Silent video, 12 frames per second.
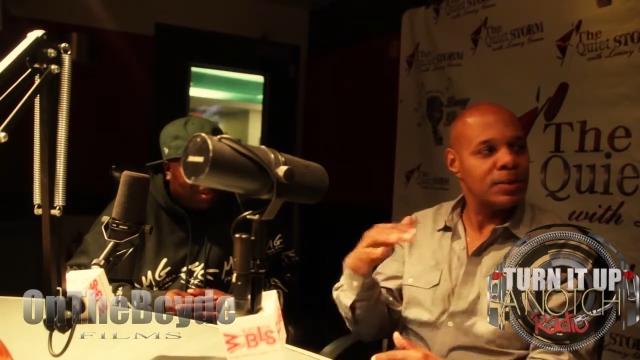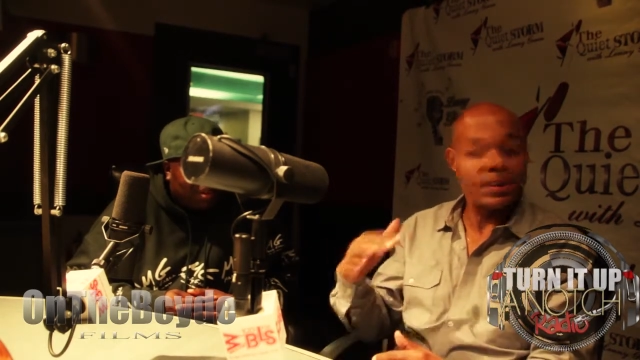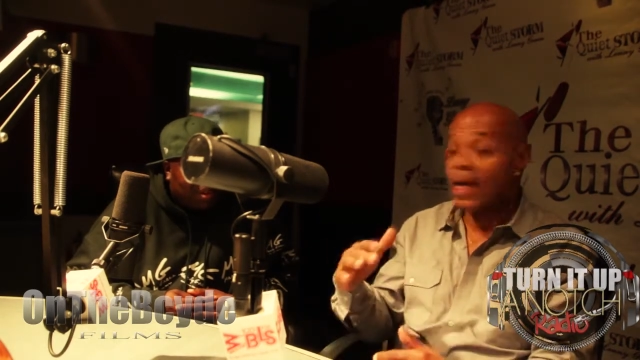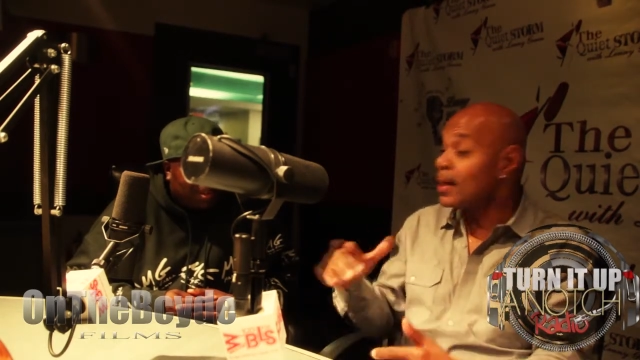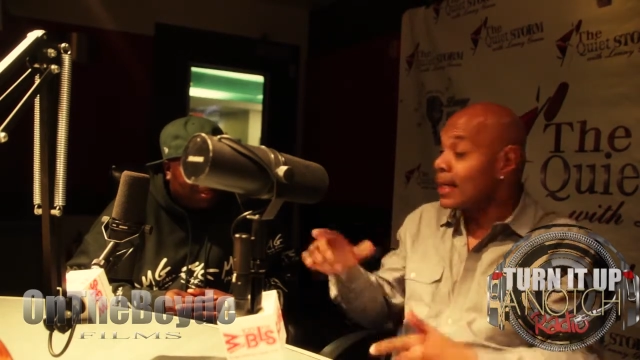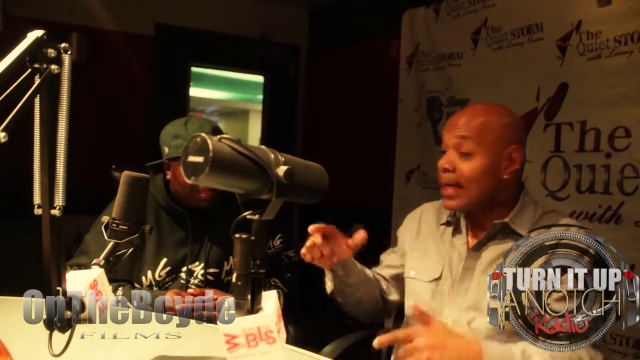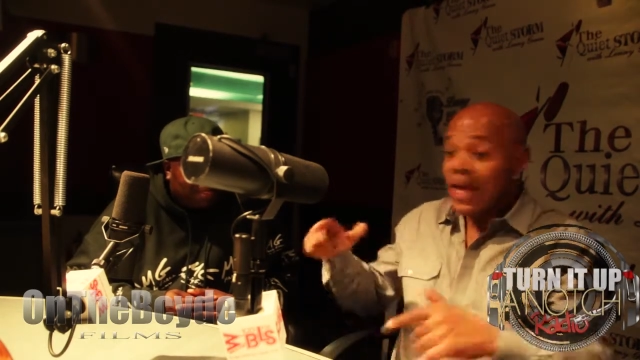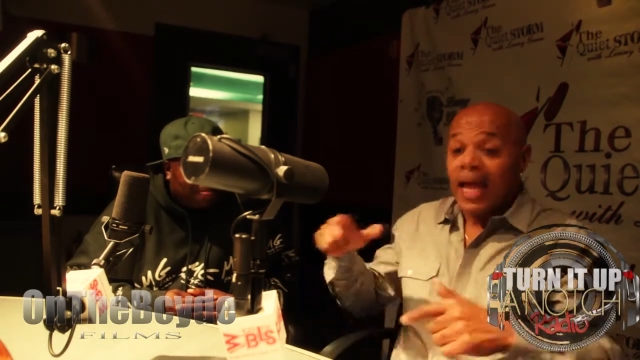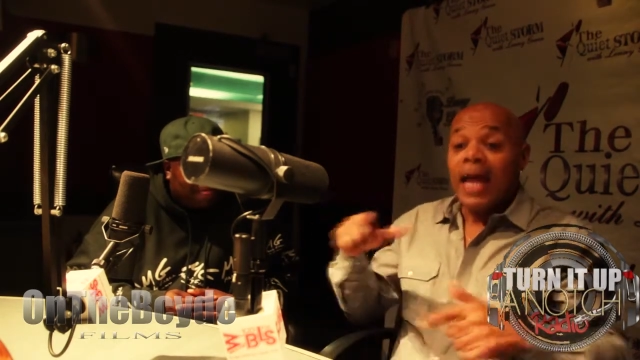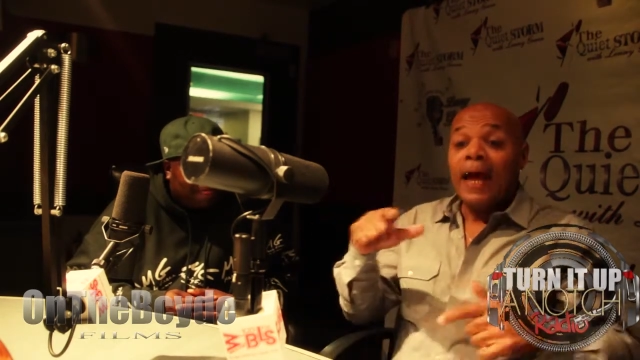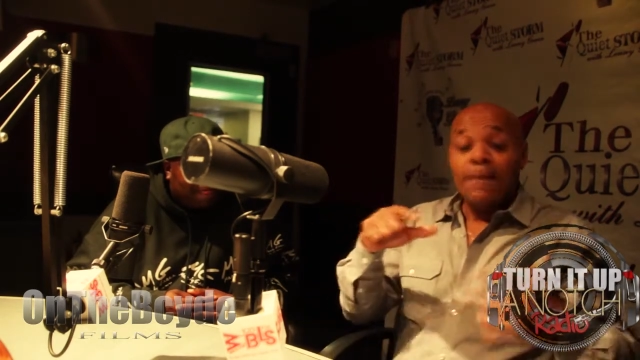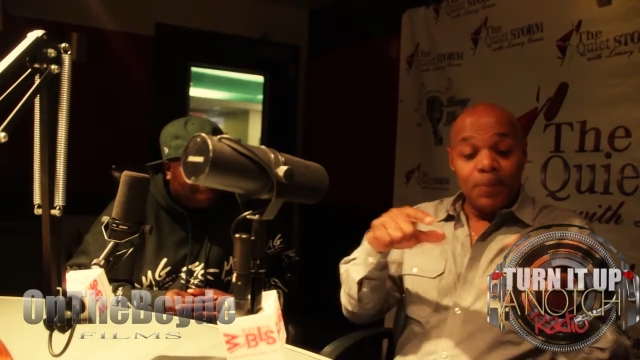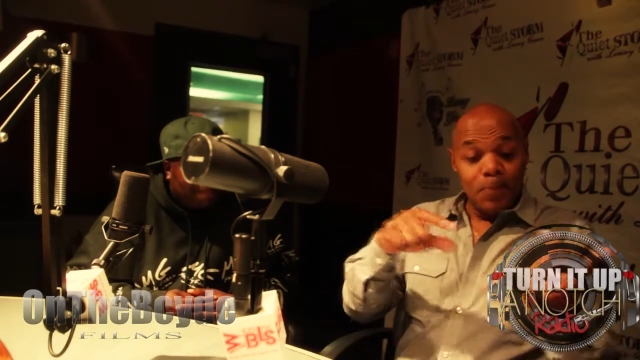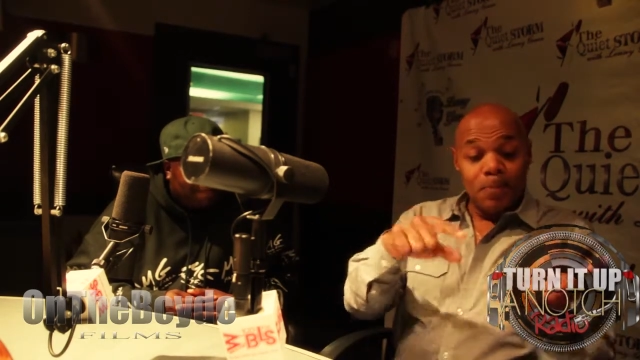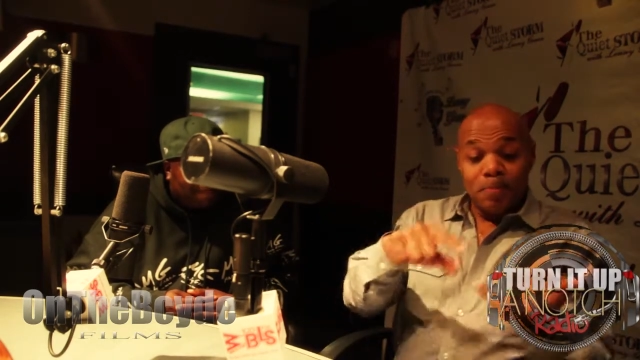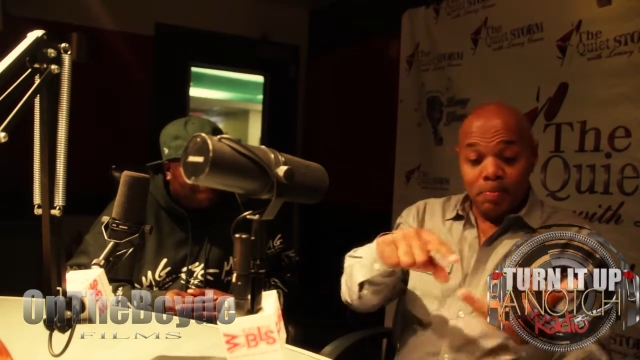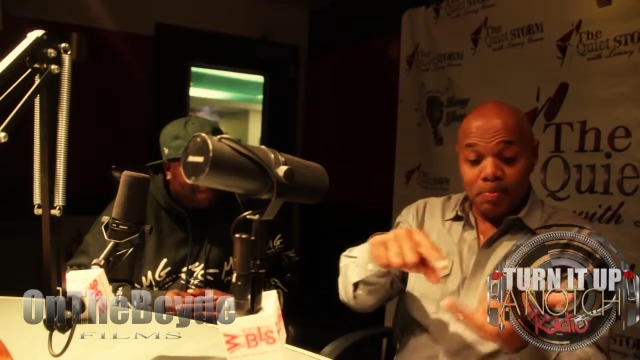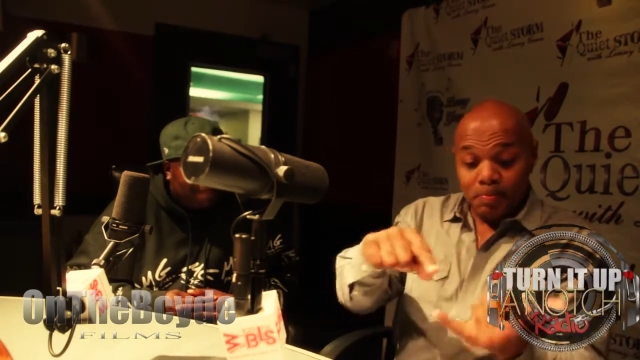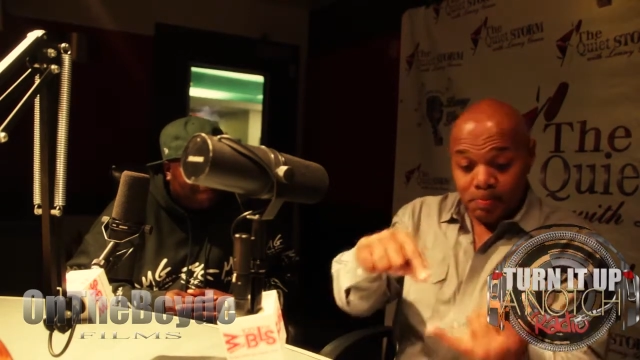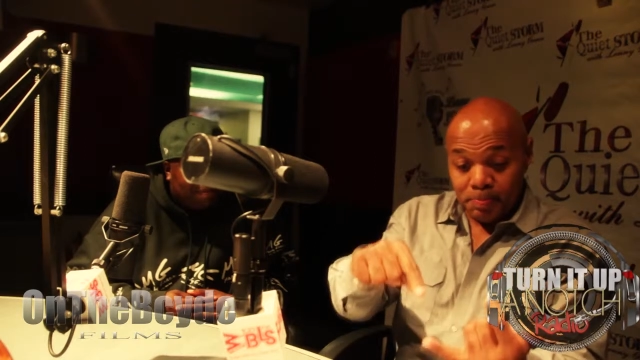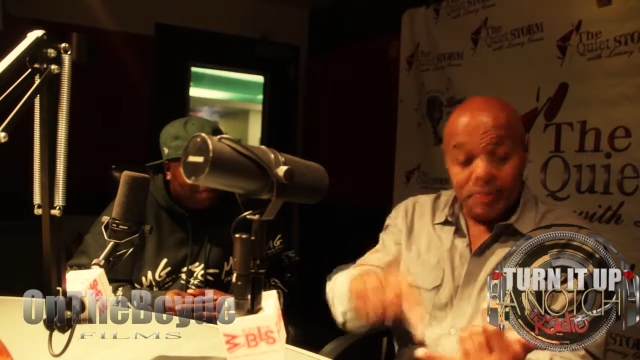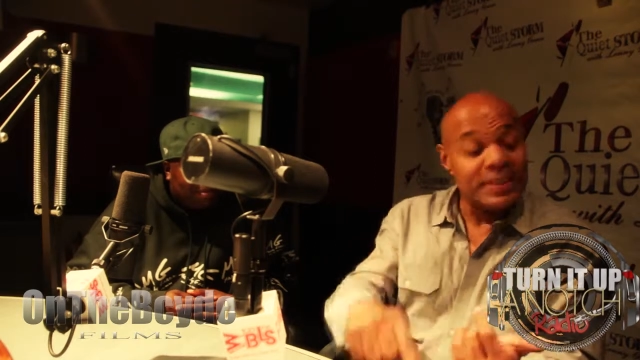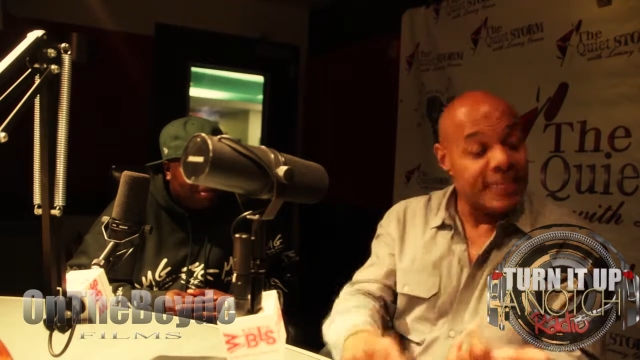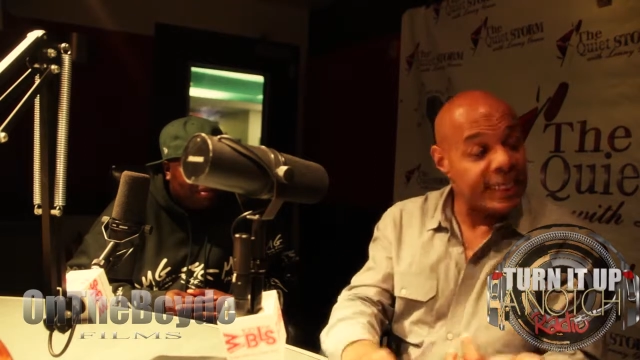astounding.
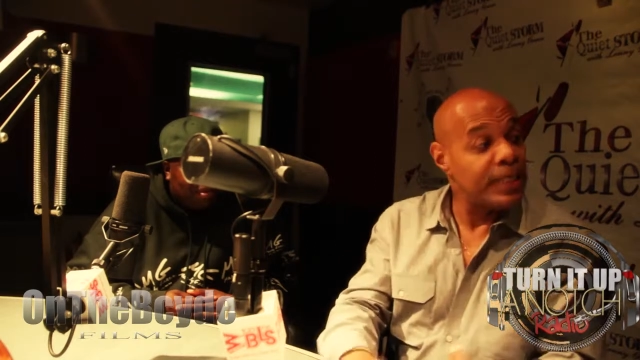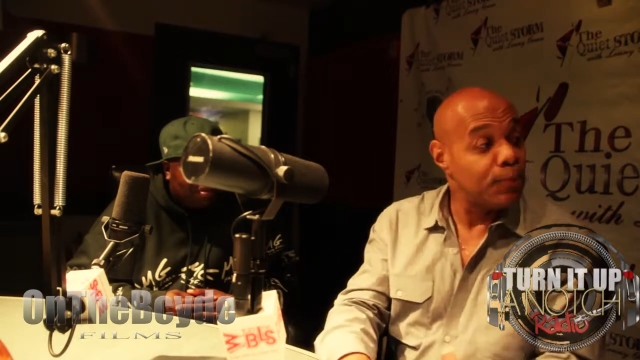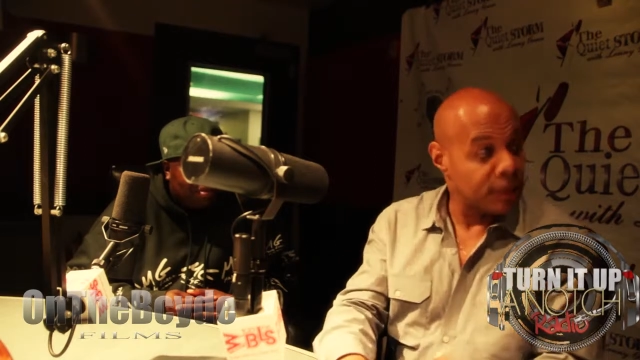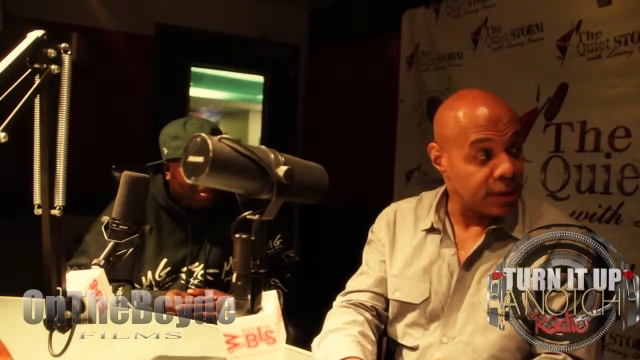Diddy was